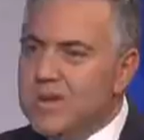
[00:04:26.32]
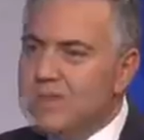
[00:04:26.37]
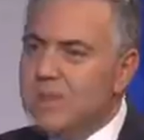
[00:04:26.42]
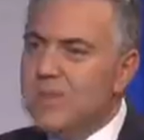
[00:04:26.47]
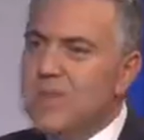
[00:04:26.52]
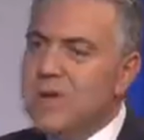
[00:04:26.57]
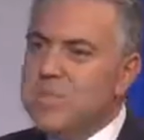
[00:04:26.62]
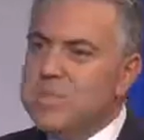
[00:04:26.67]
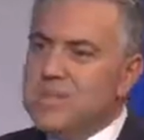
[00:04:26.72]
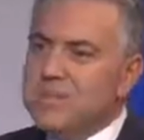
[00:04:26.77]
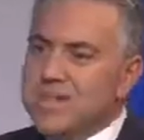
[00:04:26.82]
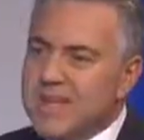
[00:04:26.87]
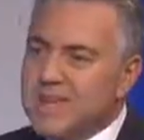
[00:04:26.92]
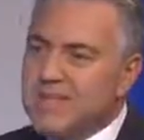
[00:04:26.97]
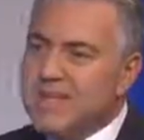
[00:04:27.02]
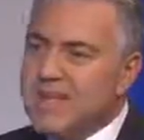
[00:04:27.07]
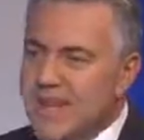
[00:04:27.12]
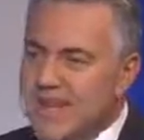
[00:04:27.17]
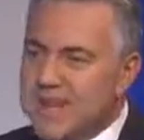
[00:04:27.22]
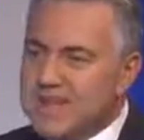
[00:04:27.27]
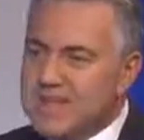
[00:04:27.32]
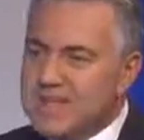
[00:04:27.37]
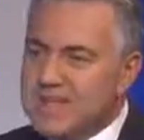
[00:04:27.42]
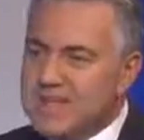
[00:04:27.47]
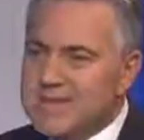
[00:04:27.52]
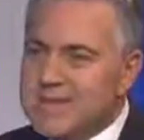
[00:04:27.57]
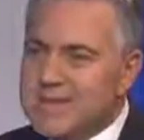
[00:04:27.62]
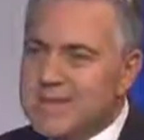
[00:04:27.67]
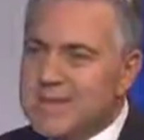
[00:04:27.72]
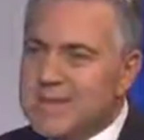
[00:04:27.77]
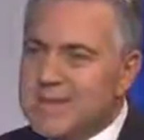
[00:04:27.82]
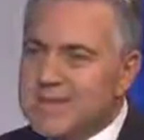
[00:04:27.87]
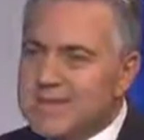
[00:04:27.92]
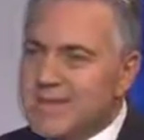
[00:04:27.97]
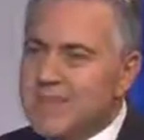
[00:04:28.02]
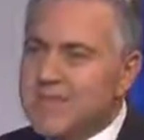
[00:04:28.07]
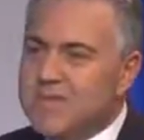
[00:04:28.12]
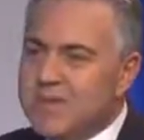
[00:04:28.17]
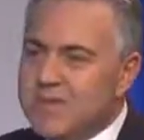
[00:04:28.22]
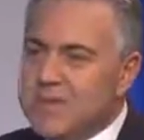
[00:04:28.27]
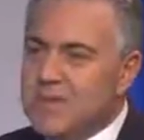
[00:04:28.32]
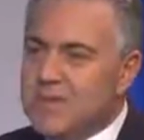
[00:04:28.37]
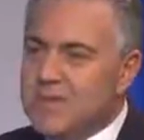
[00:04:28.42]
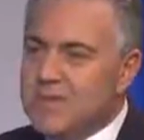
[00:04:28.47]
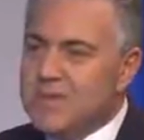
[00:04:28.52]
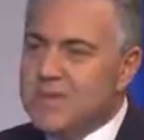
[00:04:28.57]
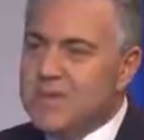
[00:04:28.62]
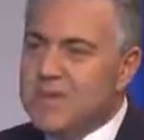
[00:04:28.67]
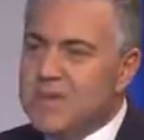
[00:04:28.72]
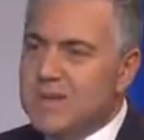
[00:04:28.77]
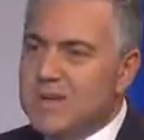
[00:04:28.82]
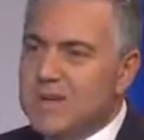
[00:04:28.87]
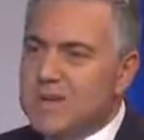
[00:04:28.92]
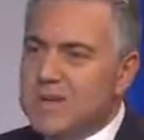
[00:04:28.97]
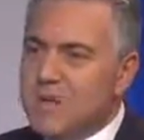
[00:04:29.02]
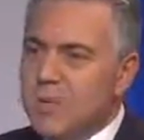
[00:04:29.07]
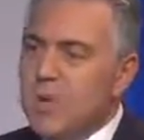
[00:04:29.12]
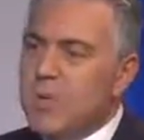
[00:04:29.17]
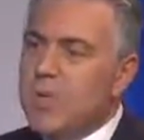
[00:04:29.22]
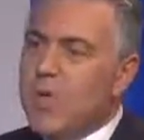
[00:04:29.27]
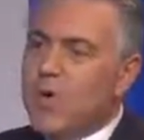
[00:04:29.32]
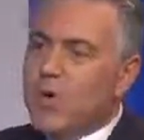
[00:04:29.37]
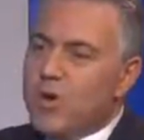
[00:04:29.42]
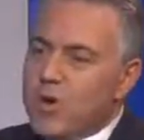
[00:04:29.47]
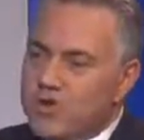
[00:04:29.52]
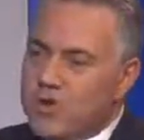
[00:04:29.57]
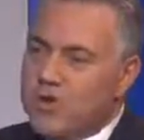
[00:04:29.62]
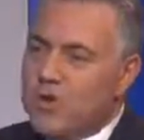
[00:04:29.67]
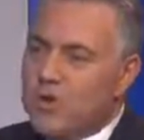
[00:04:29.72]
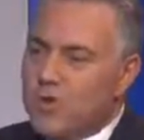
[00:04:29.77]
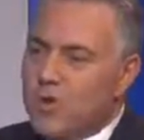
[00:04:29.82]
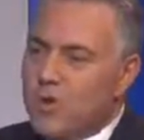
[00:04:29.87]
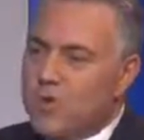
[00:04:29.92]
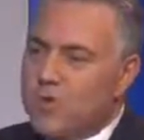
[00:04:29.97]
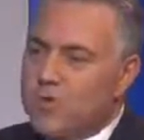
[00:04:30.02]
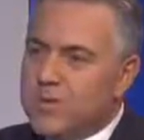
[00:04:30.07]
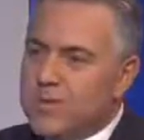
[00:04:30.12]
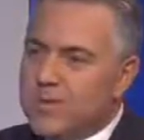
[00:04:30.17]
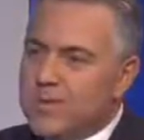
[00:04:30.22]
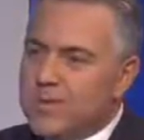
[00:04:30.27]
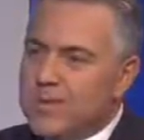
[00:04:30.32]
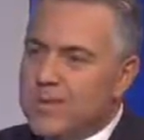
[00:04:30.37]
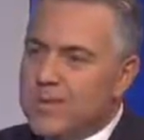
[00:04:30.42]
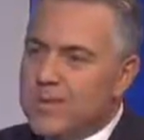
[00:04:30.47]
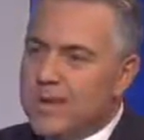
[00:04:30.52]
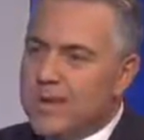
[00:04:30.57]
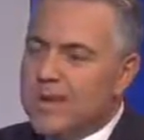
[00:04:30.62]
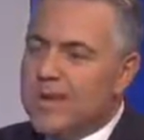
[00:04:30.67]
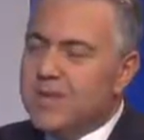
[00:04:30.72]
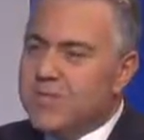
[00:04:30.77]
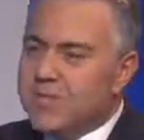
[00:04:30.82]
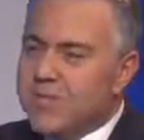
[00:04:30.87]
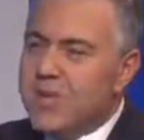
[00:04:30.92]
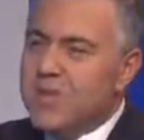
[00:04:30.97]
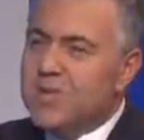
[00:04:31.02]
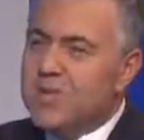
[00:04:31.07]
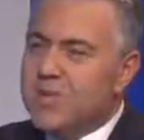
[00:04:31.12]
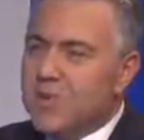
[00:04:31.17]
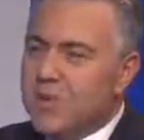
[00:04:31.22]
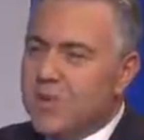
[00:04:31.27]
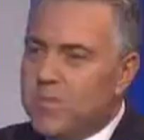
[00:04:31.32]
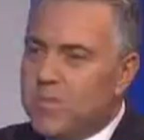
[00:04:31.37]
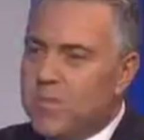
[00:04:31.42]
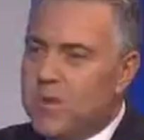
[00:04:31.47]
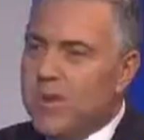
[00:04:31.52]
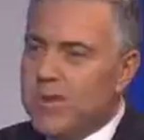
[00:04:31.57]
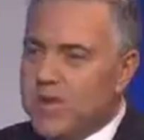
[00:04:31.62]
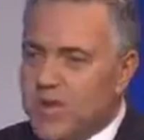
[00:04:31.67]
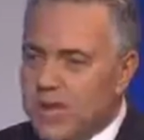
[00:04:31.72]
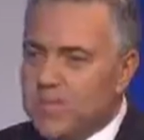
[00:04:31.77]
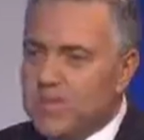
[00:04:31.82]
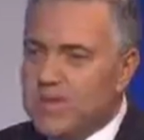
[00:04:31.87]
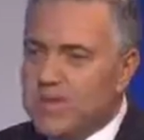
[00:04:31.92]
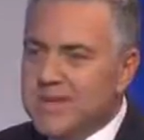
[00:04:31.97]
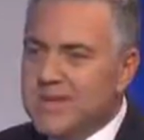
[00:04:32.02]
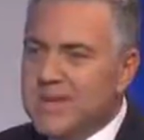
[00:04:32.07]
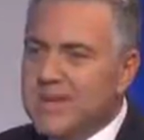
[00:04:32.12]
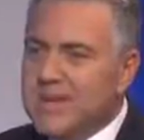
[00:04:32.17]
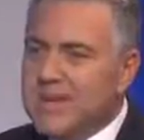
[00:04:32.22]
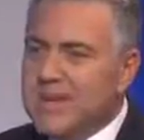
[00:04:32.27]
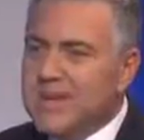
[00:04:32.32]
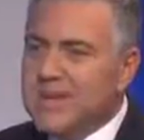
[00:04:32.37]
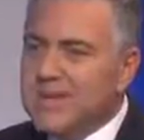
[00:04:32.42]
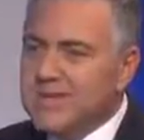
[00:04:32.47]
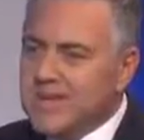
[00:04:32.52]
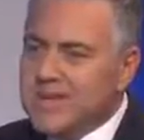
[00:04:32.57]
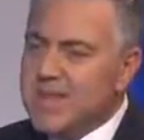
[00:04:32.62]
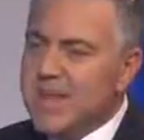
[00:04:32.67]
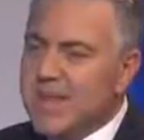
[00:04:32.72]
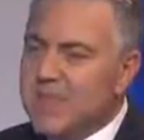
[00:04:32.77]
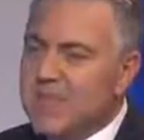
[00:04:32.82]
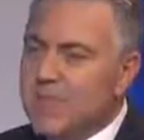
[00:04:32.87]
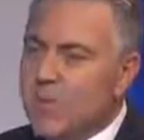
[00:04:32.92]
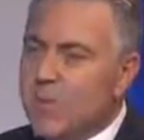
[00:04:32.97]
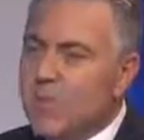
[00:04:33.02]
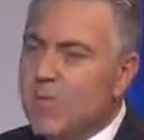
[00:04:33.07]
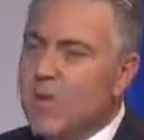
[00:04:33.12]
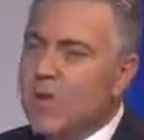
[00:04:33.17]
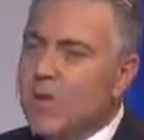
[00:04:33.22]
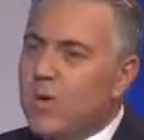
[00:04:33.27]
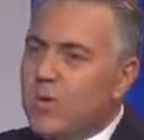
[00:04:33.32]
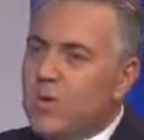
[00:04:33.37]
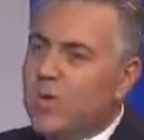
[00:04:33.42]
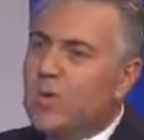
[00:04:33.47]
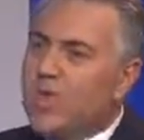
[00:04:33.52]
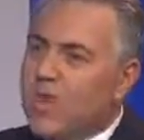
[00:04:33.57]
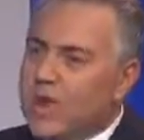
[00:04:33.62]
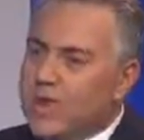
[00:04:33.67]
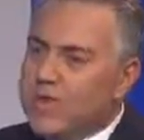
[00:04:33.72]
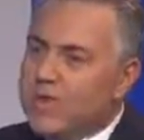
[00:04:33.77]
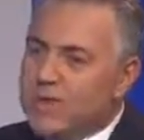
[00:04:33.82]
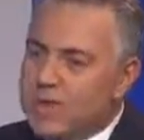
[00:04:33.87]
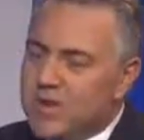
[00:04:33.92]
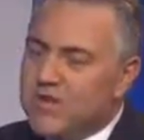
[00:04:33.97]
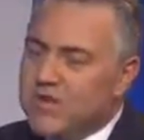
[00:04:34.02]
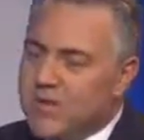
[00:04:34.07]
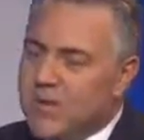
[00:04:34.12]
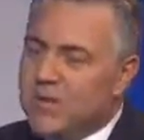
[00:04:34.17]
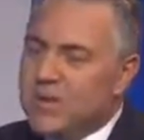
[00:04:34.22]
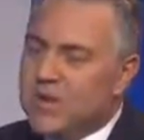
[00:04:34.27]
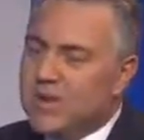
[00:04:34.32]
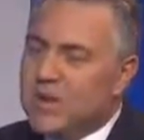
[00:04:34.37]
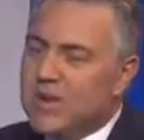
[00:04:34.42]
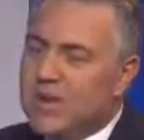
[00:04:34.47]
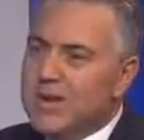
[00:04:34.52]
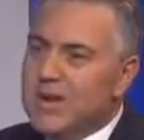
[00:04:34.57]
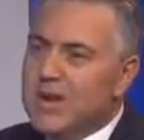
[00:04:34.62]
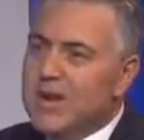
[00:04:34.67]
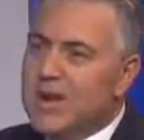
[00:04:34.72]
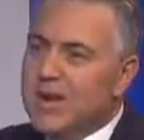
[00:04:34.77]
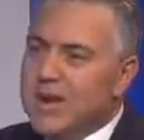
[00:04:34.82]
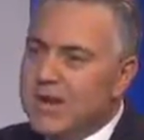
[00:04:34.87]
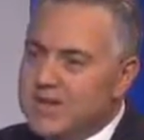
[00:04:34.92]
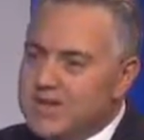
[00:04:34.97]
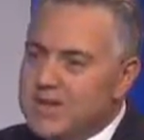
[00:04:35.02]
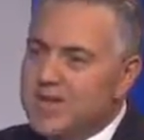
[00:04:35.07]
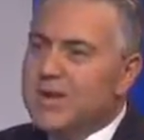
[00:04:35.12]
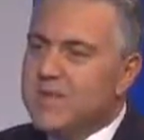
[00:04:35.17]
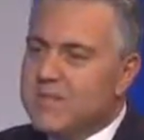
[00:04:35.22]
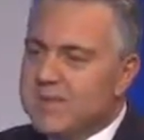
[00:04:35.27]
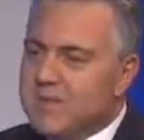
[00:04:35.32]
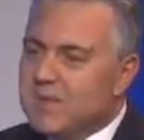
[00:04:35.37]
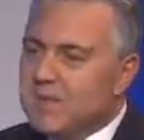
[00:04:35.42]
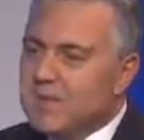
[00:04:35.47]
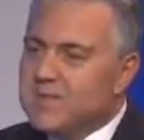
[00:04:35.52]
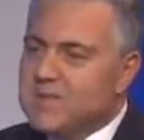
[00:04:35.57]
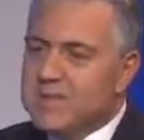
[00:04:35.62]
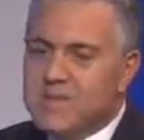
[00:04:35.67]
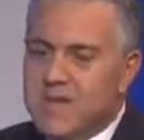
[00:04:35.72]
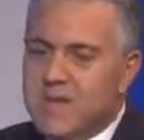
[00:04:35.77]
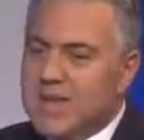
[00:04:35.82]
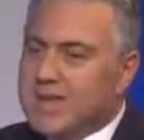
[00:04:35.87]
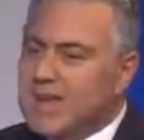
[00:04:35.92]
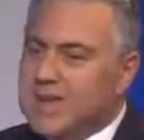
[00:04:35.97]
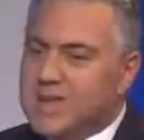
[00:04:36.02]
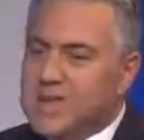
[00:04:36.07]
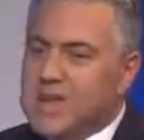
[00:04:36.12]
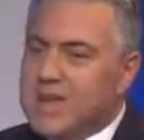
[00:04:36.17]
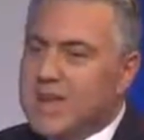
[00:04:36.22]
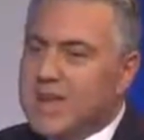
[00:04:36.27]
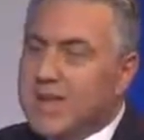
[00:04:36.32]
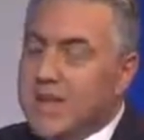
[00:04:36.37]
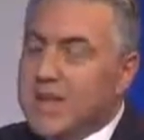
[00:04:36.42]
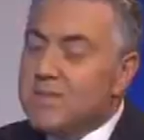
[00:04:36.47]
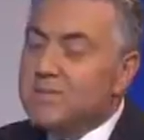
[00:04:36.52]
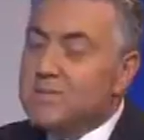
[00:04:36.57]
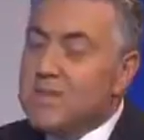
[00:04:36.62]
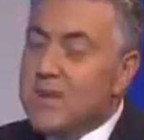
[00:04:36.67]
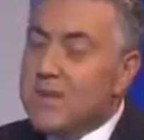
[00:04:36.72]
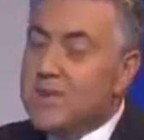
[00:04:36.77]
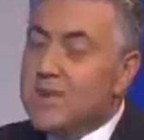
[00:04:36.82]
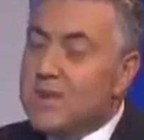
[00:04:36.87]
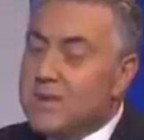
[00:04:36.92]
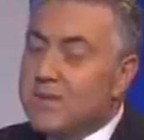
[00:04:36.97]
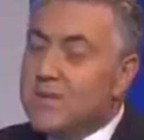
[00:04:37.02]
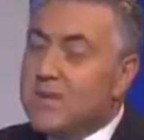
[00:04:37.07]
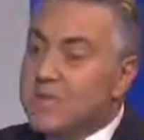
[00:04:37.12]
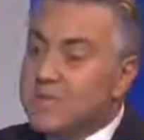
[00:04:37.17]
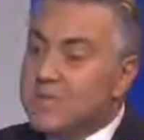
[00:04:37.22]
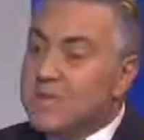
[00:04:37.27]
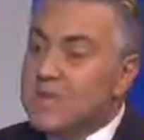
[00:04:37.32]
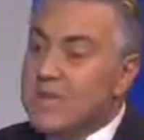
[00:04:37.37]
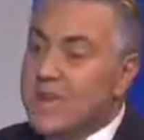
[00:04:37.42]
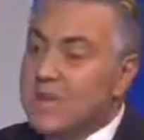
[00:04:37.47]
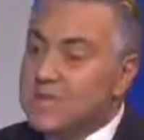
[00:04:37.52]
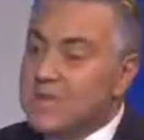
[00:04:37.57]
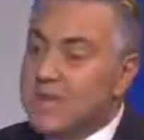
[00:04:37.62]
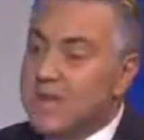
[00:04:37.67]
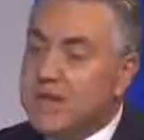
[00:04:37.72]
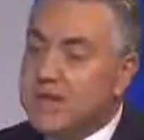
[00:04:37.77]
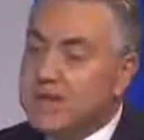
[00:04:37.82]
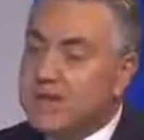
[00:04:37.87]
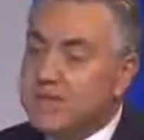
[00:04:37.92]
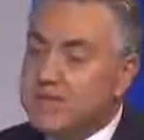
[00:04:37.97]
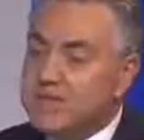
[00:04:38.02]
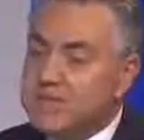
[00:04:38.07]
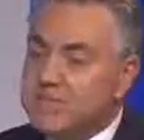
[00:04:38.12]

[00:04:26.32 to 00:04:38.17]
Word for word: that represents us as individuals. We work for the corporate sector if we're employed by a company. So therefore, we all have to contribute. And as individuals, at the end of the day, it comes down to individual taxpayers. Well,